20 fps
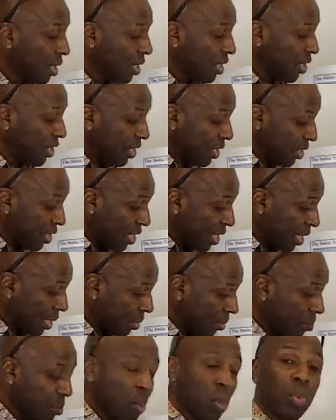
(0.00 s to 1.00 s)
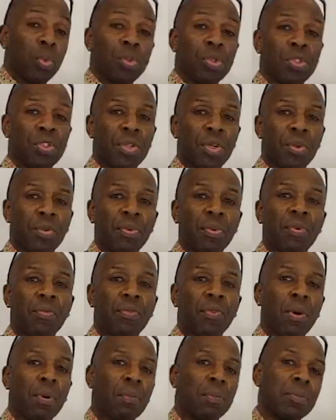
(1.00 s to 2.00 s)
Yin and Yang, but also
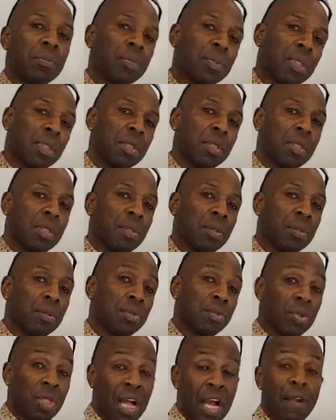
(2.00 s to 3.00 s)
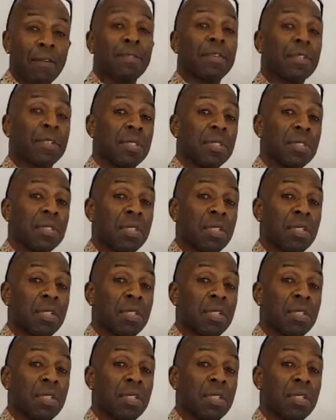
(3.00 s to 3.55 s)
from the cultural African